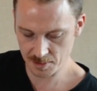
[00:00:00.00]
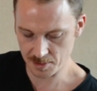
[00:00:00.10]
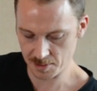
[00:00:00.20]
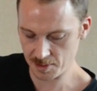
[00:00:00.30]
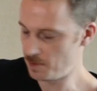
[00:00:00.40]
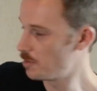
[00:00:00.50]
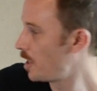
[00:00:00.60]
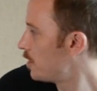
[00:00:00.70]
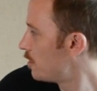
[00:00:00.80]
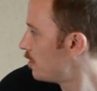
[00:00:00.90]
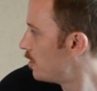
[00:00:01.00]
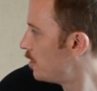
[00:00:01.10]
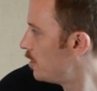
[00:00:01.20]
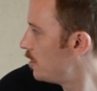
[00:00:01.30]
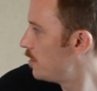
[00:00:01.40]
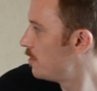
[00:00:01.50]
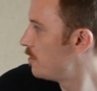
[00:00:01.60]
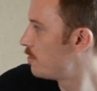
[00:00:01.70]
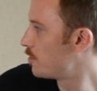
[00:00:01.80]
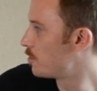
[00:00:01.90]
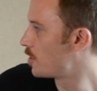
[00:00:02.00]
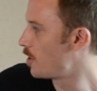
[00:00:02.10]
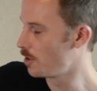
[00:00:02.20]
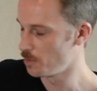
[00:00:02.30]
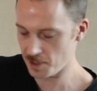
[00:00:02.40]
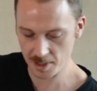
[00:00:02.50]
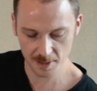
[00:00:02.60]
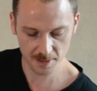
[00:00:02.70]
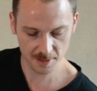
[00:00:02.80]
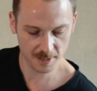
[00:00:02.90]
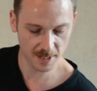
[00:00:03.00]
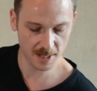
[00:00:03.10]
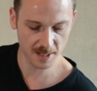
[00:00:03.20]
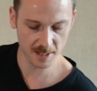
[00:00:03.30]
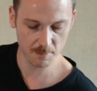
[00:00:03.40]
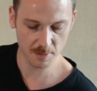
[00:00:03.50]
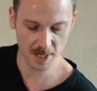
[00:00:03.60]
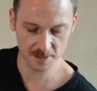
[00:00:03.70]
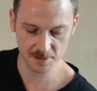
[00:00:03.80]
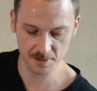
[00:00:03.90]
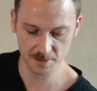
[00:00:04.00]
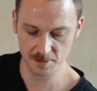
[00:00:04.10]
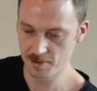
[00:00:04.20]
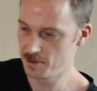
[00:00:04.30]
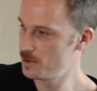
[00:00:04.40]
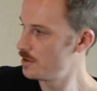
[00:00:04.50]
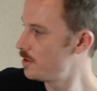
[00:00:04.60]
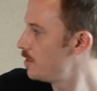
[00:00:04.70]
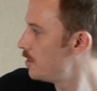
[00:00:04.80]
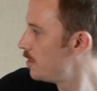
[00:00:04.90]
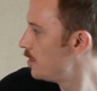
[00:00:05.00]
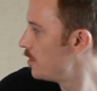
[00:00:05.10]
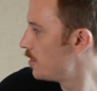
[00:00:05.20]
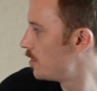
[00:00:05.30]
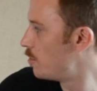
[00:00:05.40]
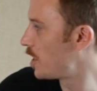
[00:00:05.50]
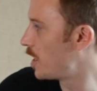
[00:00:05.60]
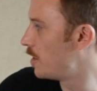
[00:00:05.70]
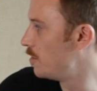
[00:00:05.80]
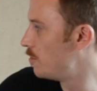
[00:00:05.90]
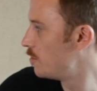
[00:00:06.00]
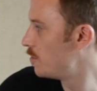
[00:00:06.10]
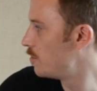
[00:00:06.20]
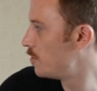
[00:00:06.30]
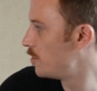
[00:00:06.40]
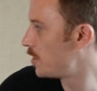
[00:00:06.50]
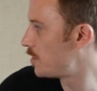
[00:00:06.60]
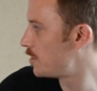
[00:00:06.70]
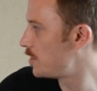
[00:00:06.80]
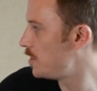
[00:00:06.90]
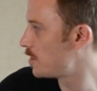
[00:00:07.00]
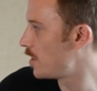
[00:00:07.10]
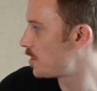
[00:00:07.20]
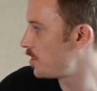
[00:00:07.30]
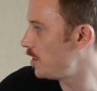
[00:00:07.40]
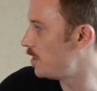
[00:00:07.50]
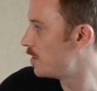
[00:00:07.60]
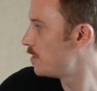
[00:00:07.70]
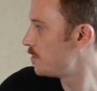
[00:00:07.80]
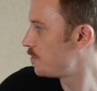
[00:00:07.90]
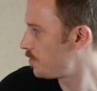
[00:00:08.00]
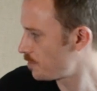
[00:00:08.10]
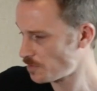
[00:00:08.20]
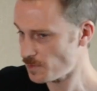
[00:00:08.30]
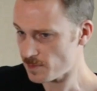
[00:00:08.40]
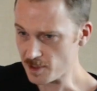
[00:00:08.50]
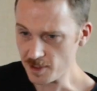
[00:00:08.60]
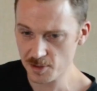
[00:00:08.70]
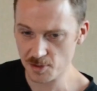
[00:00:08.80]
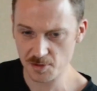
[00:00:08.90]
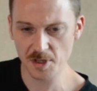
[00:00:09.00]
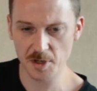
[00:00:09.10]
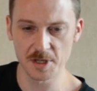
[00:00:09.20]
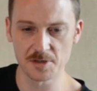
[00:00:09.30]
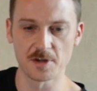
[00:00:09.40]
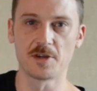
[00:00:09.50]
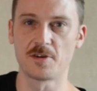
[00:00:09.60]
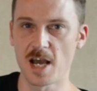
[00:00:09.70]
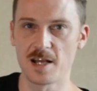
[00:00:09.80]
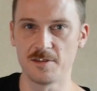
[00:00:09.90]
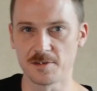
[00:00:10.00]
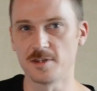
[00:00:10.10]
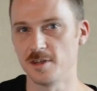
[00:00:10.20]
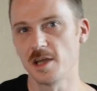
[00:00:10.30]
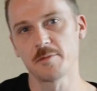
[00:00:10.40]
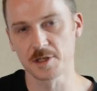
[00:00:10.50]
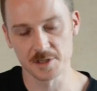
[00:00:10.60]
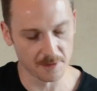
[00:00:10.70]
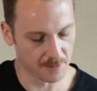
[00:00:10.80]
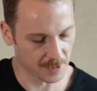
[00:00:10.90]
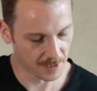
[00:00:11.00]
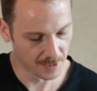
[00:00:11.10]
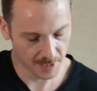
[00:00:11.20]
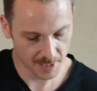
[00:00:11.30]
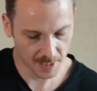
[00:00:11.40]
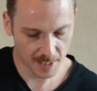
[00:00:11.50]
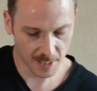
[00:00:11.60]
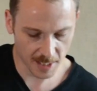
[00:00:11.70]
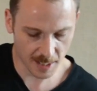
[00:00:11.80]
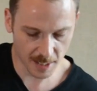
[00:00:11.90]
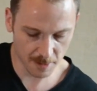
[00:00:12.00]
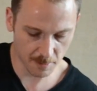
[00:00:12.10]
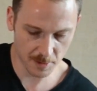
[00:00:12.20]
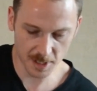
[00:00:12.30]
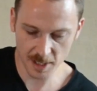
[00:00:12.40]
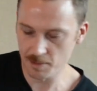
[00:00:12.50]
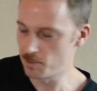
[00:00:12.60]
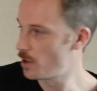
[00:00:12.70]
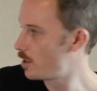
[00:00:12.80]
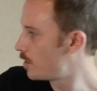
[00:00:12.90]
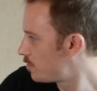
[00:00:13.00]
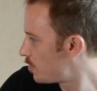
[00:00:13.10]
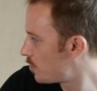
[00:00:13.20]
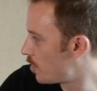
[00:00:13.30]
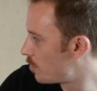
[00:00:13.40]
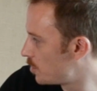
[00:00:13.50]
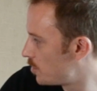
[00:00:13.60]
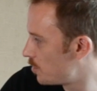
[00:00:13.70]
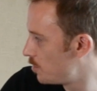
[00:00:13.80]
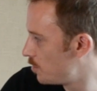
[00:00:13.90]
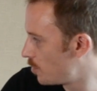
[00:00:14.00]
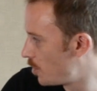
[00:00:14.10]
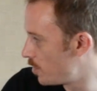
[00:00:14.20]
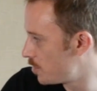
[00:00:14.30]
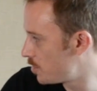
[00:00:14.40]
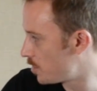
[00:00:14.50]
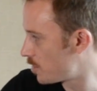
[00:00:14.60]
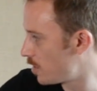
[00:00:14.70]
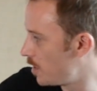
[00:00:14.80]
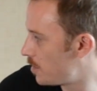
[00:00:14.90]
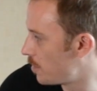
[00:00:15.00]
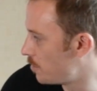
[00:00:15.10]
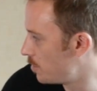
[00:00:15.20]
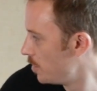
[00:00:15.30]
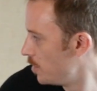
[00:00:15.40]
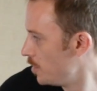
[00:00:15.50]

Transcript: to C minor from column B, and then back to the beginning with the C slash E. So it's really quite sort of grand and epic sounding. And what I thought I would do was just lay down